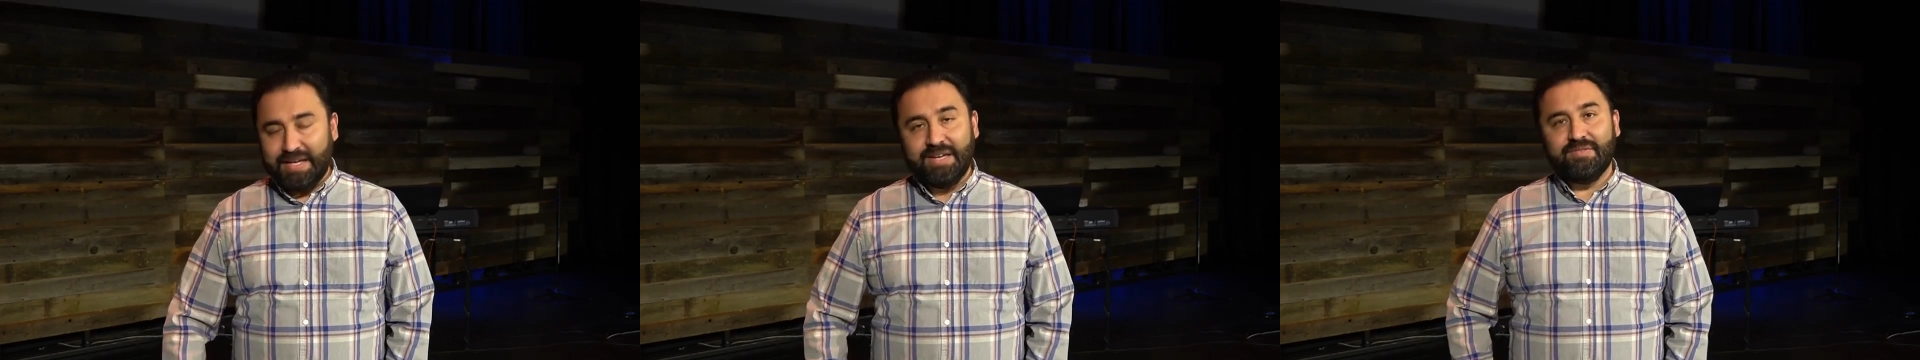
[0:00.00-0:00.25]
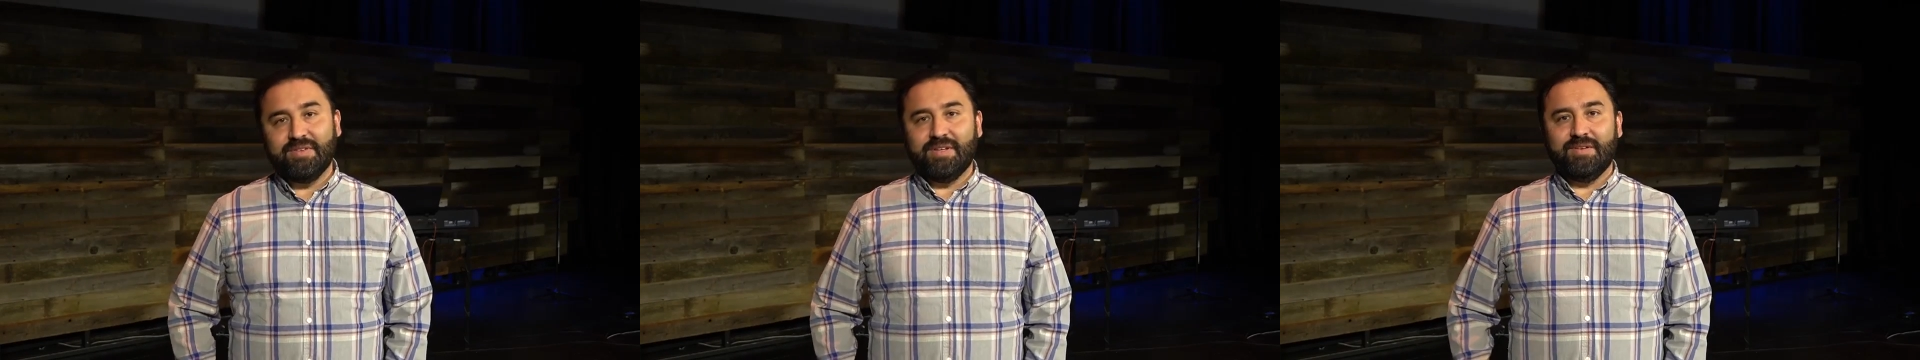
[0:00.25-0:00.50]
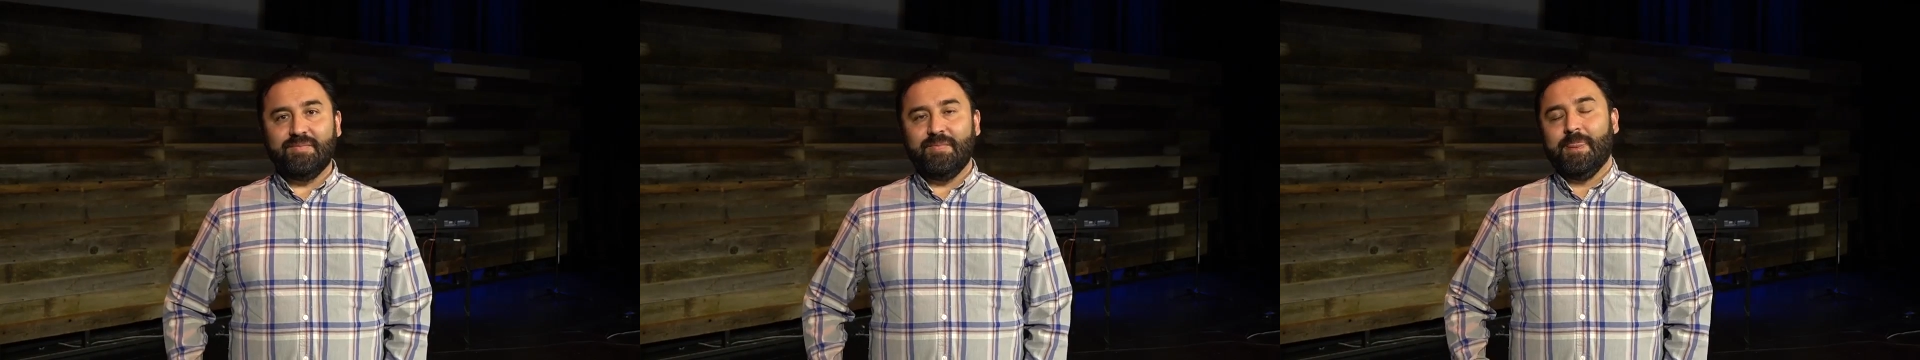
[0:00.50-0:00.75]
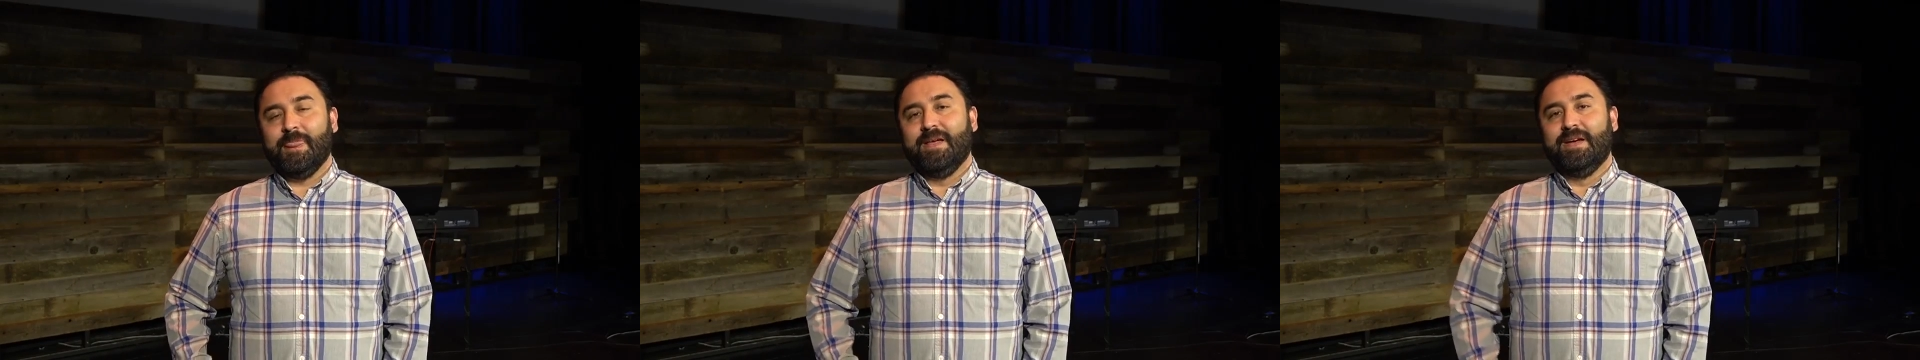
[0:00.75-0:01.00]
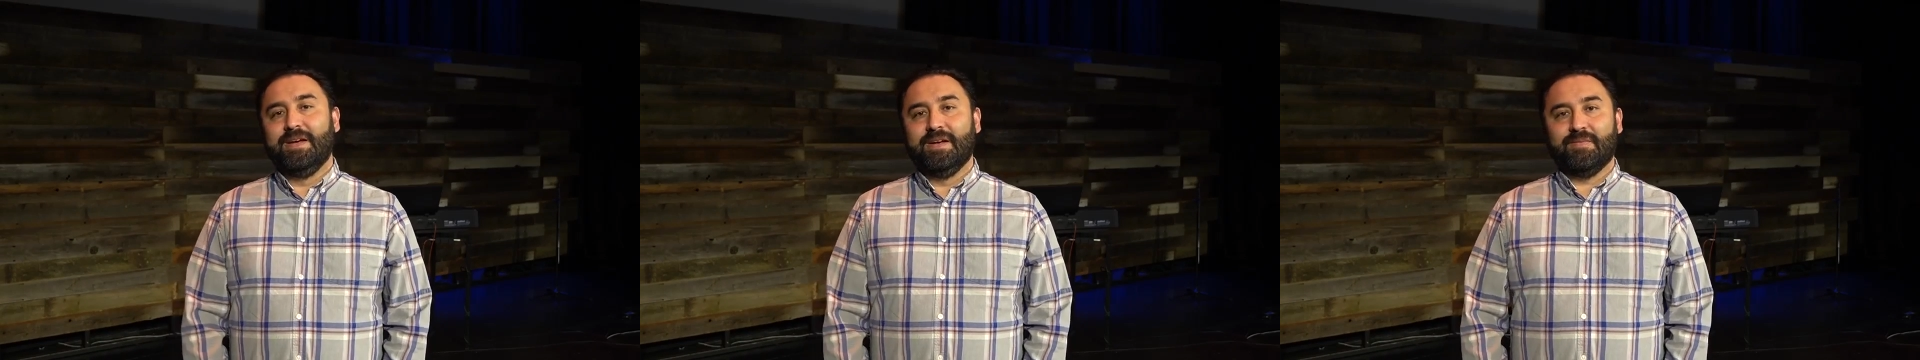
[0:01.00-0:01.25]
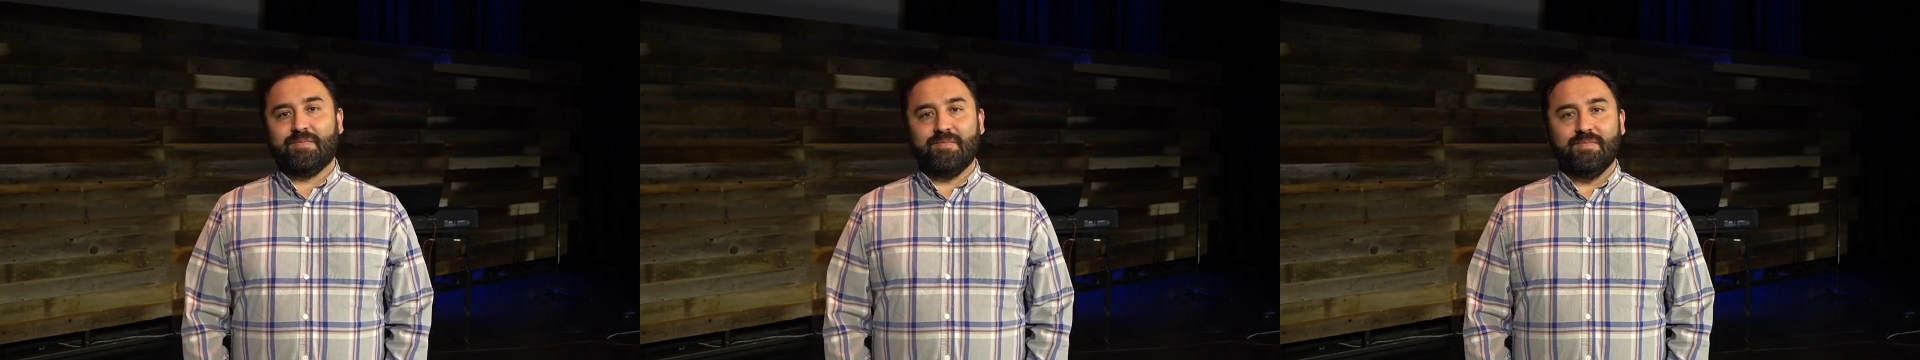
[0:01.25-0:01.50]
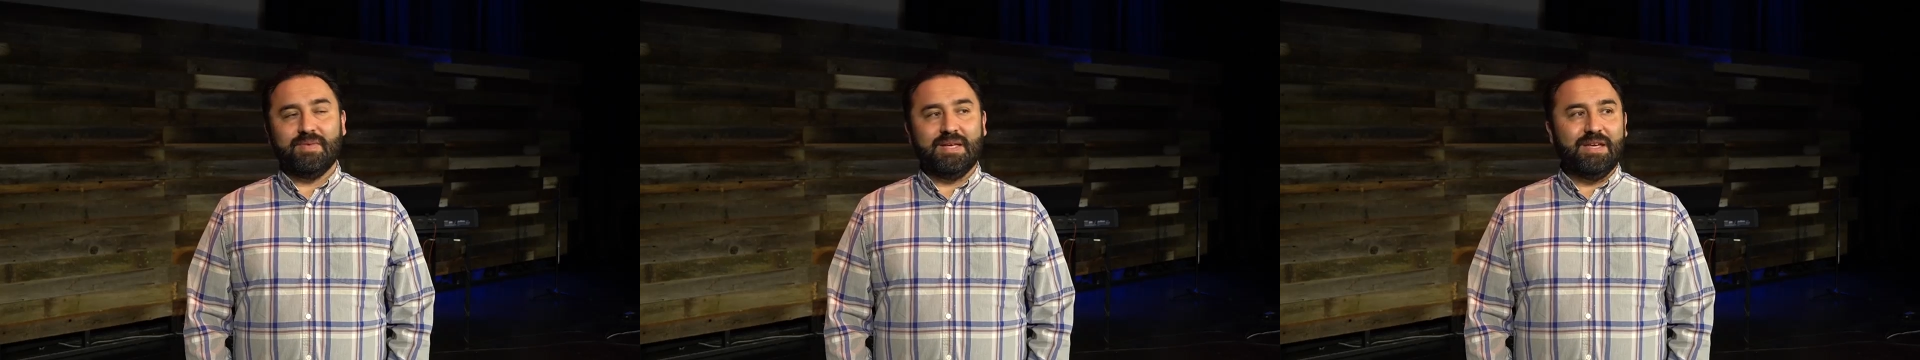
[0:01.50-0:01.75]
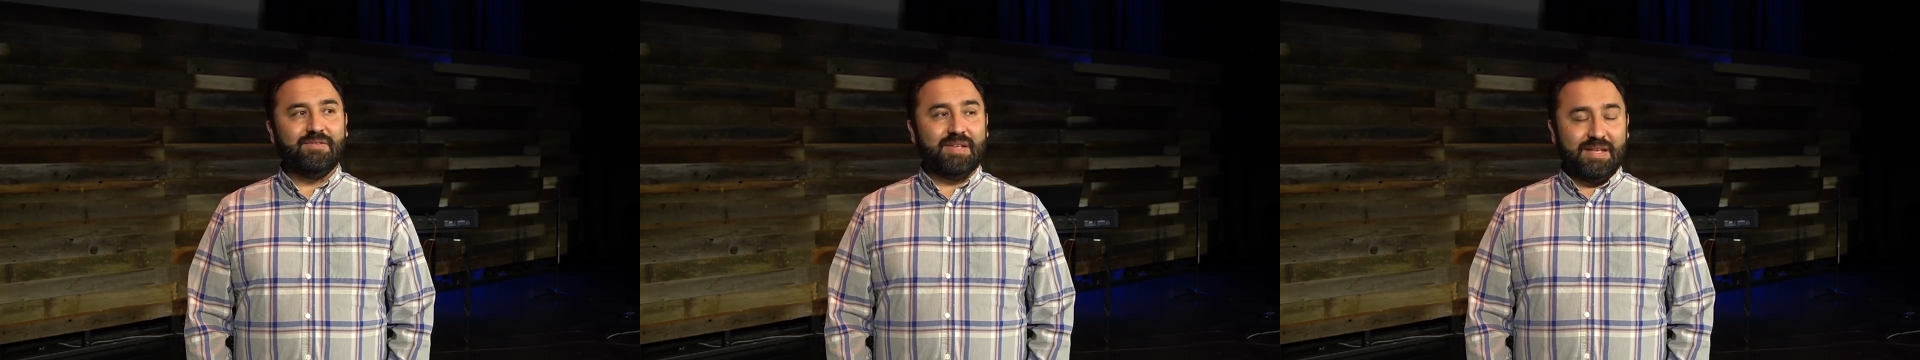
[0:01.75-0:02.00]

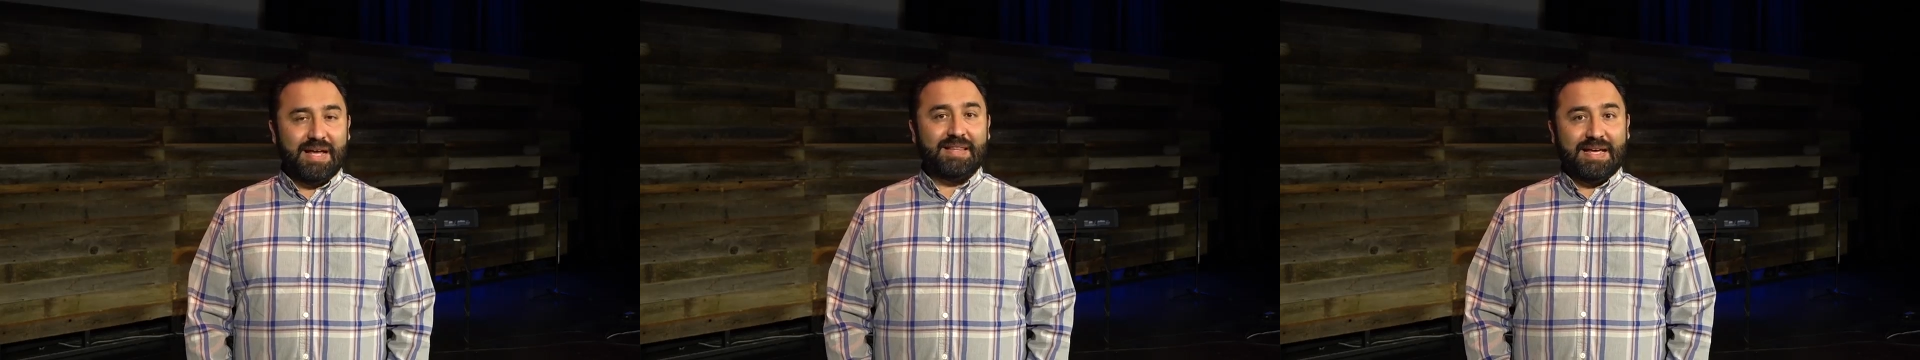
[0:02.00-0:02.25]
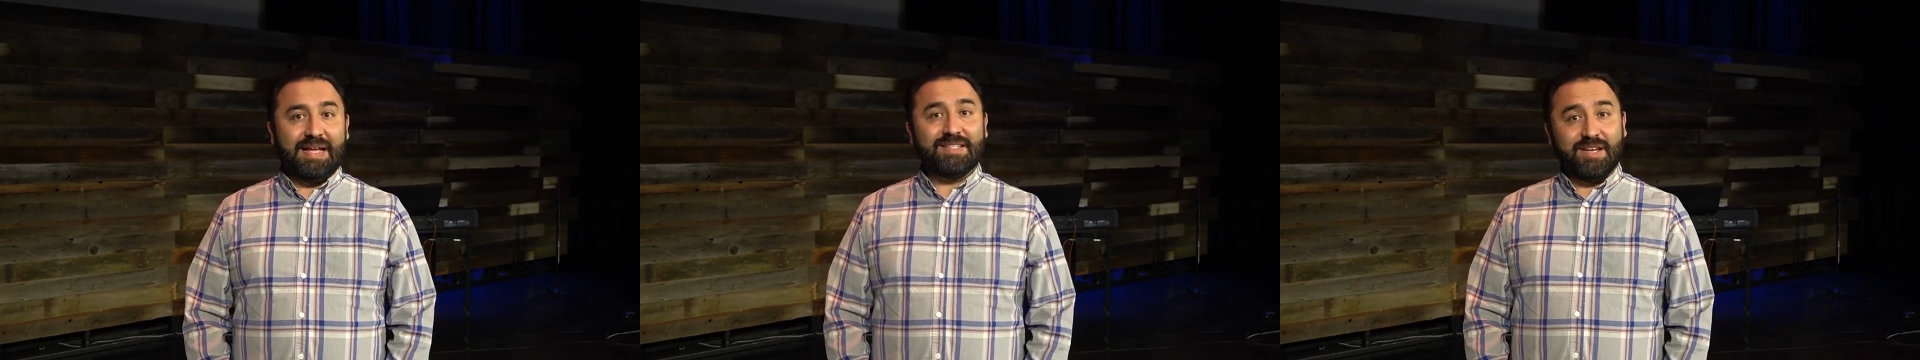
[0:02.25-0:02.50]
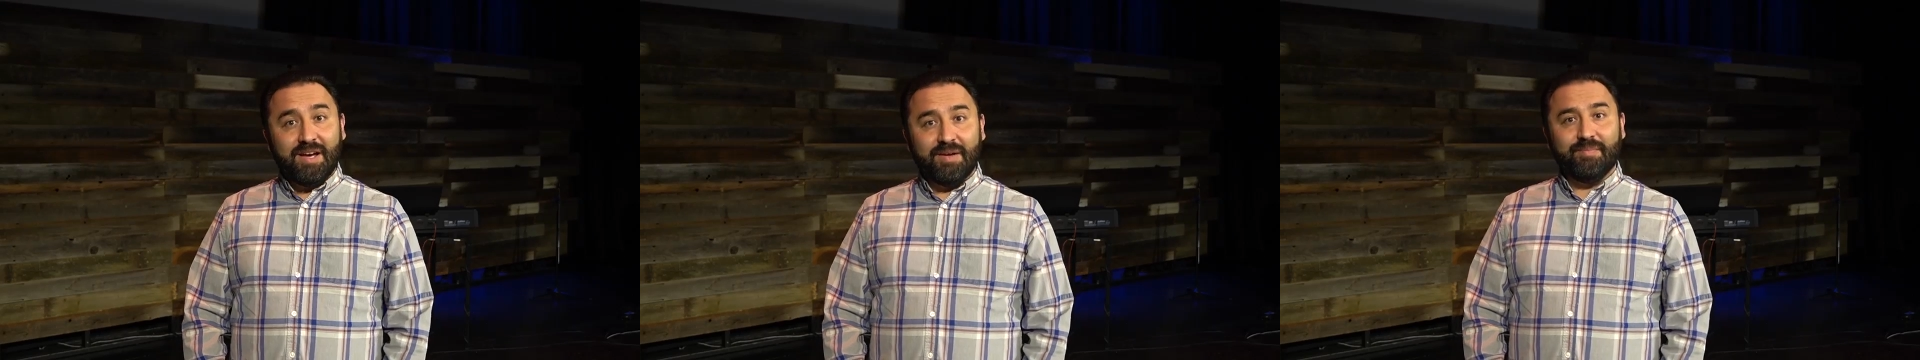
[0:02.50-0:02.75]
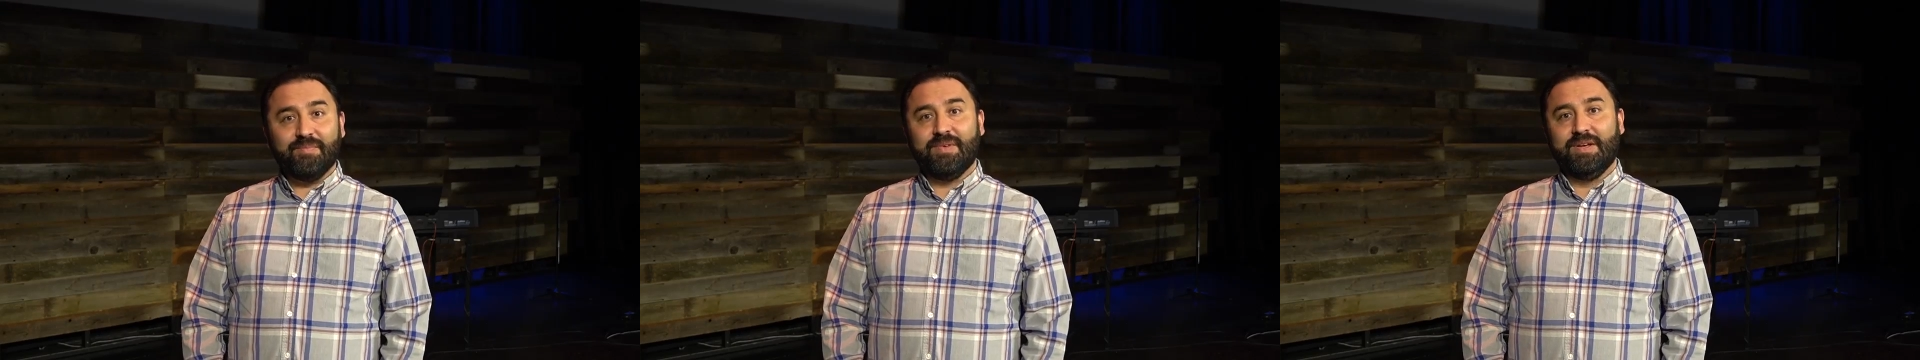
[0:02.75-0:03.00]
even at that time.